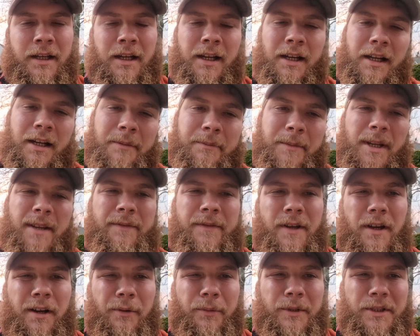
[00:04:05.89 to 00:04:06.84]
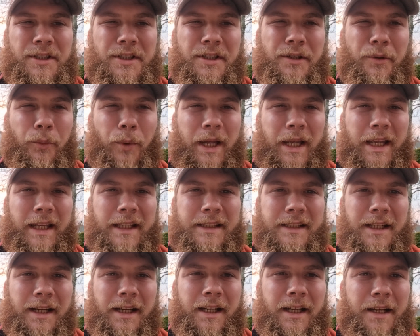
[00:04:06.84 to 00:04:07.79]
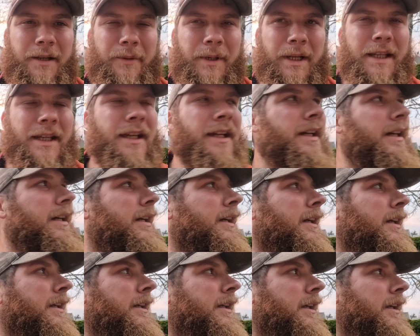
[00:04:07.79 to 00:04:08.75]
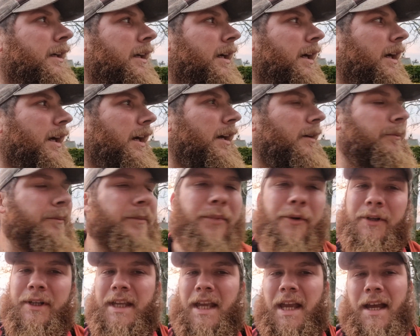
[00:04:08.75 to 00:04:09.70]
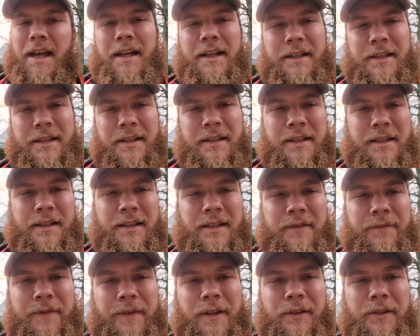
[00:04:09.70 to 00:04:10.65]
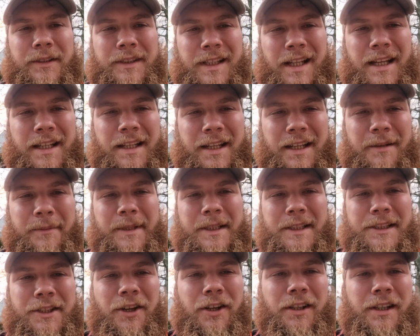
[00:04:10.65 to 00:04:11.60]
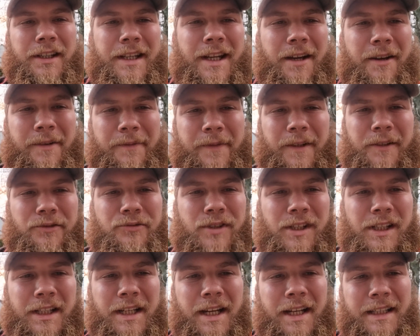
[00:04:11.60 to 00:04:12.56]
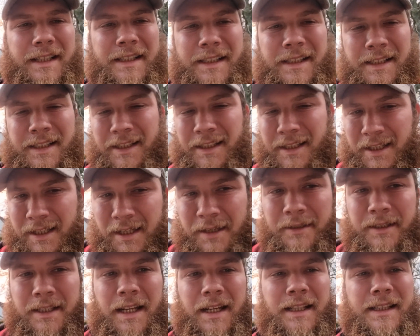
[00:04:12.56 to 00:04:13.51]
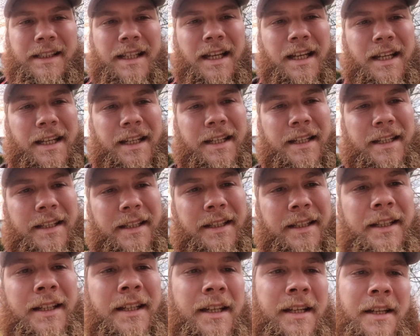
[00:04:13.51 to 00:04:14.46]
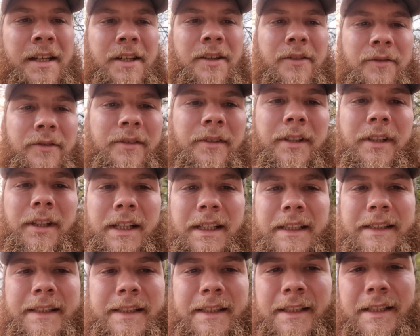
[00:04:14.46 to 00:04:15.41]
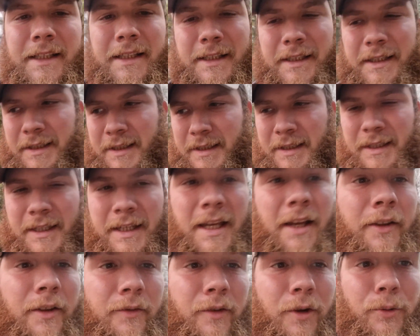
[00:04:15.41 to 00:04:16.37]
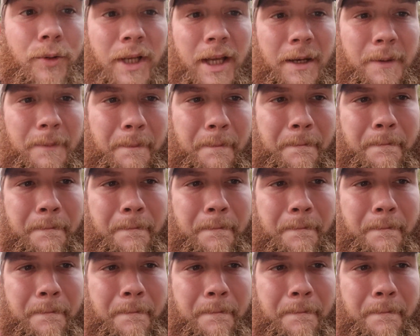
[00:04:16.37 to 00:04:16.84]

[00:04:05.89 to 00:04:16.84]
If not, we're just going to wing it tonight anyway. But yeah, feels like I'm in Scotland now. It feels really nice. Dead excited. Let's get on the road again.